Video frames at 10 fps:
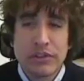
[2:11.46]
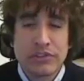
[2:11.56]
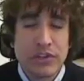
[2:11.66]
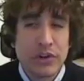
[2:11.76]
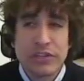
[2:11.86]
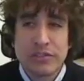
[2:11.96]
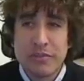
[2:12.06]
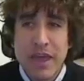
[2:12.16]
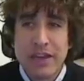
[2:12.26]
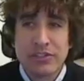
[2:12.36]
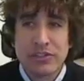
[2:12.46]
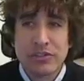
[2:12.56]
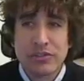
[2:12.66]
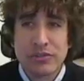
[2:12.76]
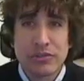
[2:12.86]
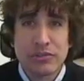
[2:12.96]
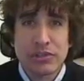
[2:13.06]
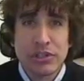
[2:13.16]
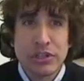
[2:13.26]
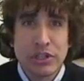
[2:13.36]
the Syrians have managed to
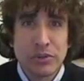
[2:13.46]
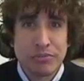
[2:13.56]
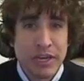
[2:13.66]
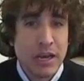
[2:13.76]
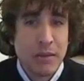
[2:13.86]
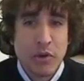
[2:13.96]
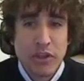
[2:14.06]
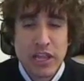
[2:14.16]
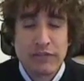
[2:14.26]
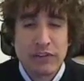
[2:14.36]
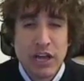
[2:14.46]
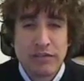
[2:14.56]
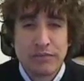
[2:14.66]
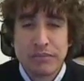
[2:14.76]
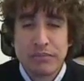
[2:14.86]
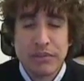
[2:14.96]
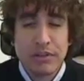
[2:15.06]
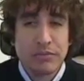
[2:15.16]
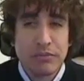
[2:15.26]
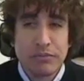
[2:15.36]
pick up where they left off.
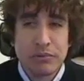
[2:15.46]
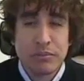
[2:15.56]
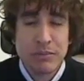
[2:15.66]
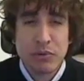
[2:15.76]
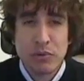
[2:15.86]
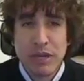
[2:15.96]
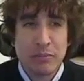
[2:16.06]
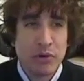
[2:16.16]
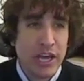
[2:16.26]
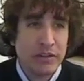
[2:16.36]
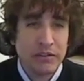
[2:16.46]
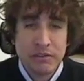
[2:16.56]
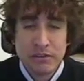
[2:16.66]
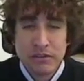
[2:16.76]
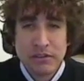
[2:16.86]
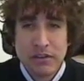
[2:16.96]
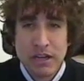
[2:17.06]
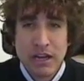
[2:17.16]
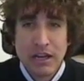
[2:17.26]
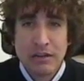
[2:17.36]
People who made bread
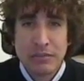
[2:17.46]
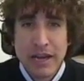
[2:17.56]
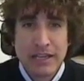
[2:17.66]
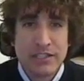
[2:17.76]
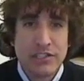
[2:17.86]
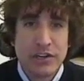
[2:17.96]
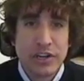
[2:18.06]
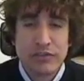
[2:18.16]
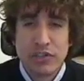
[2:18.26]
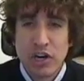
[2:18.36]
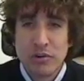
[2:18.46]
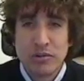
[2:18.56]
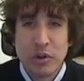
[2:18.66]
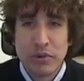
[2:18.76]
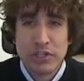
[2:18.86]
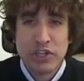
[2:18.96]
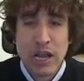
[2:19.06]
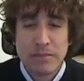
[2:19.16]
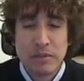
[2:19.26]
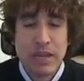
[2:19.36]
back in Syria have started opening
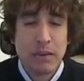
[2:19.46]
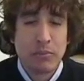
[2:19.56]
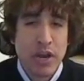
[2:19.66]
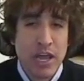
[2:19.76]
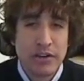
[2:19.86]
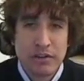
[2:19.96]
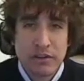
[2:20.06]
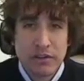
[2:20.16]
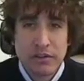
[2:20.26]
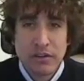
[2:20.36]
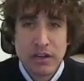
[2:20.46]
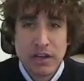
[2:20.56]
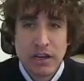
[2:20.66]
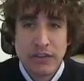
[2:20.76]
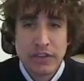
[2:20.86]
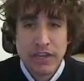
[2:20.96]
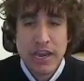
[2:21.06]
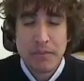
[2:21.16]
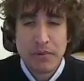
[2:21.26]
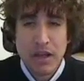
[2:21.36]
shops and make bread at the
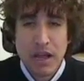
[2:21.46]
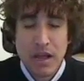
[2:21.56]
camp.